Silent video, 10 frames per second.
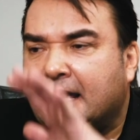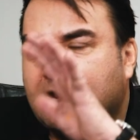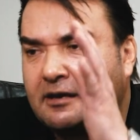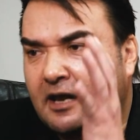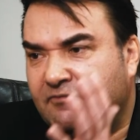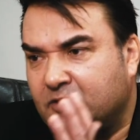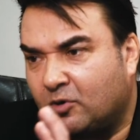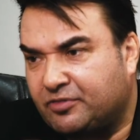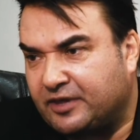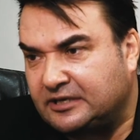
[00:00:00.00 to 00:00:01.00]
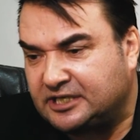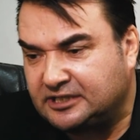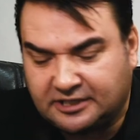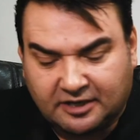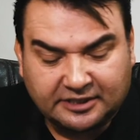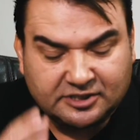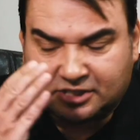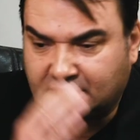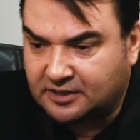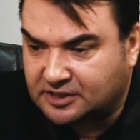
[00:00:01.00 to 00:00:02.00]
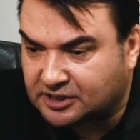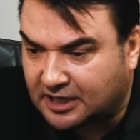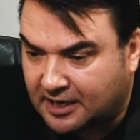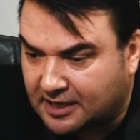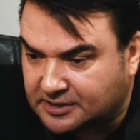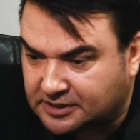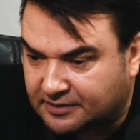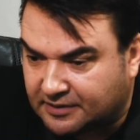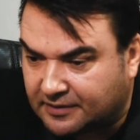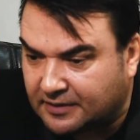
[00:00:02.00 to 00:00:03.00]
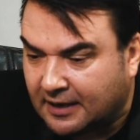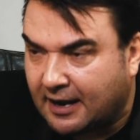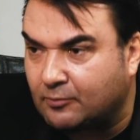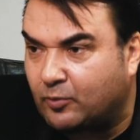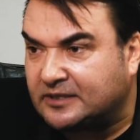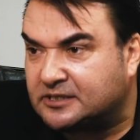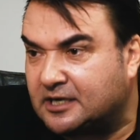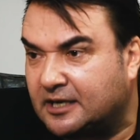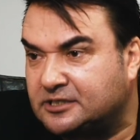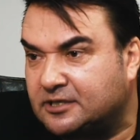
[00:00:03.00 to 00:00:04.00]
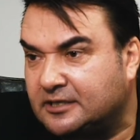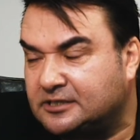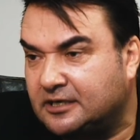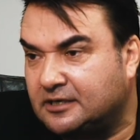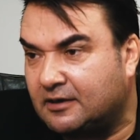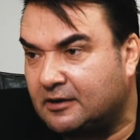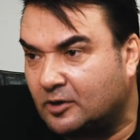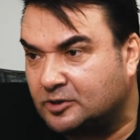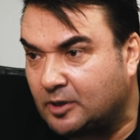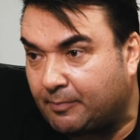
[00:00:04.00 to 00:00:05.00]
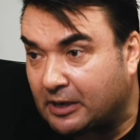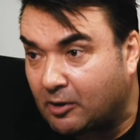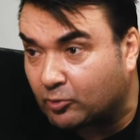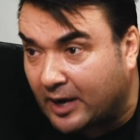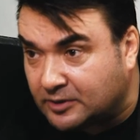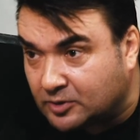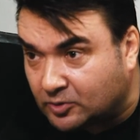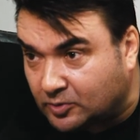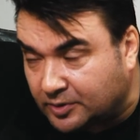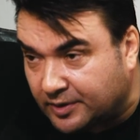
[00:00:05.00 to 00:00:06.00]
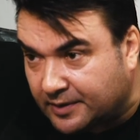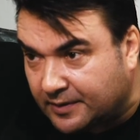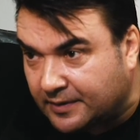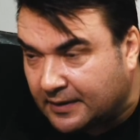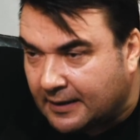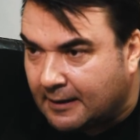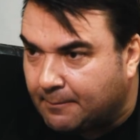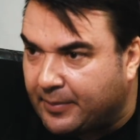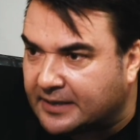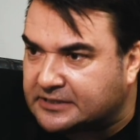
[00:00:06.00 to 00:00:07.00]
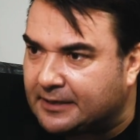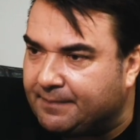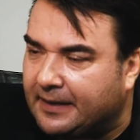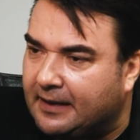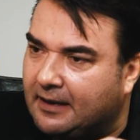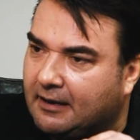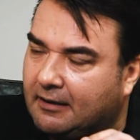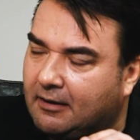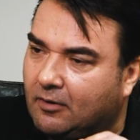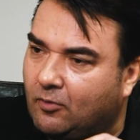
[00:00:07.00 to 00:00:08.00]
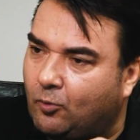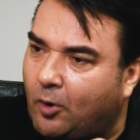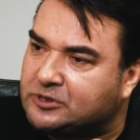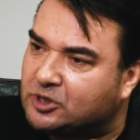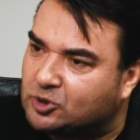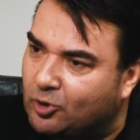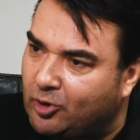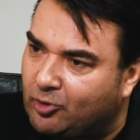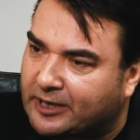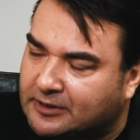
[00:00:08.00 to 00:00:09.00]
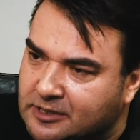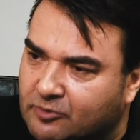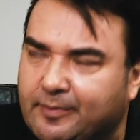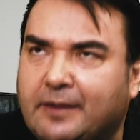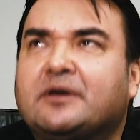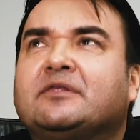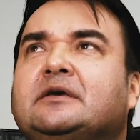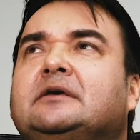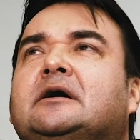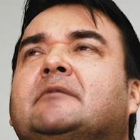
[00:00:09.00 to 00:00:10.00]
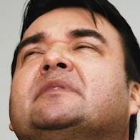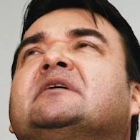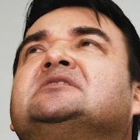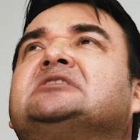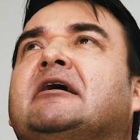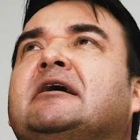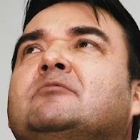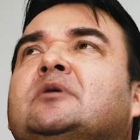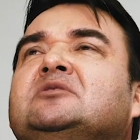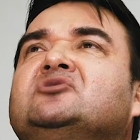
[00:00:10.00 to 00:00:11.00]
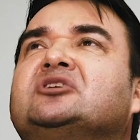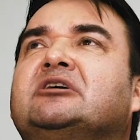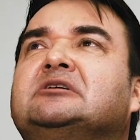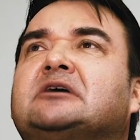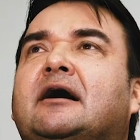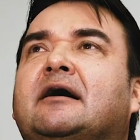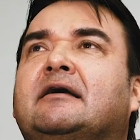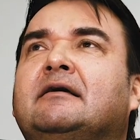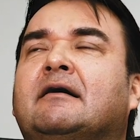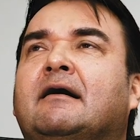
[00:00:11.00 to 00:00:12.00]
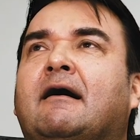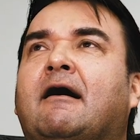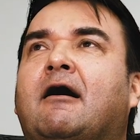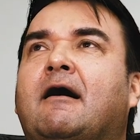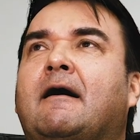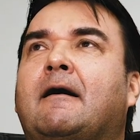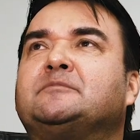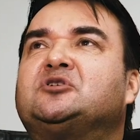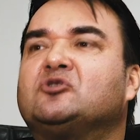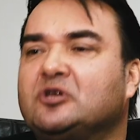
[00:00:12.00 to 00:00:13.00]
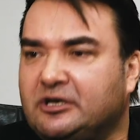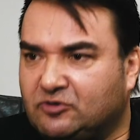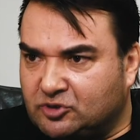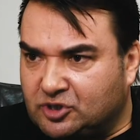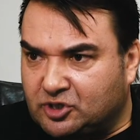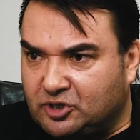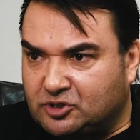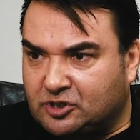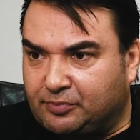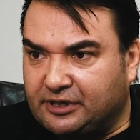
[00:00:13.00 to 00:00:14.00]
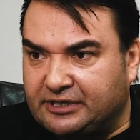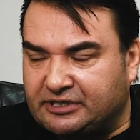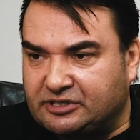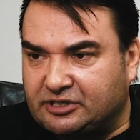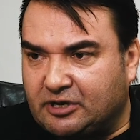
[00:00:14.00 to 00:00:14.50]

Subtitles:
And I love the authenticity. I can see the scars, you know. At one stage they said they locked you up in a Larundel, you know. But what was the turnaround? Can you remember the day when you said, hey, delete the disease to please?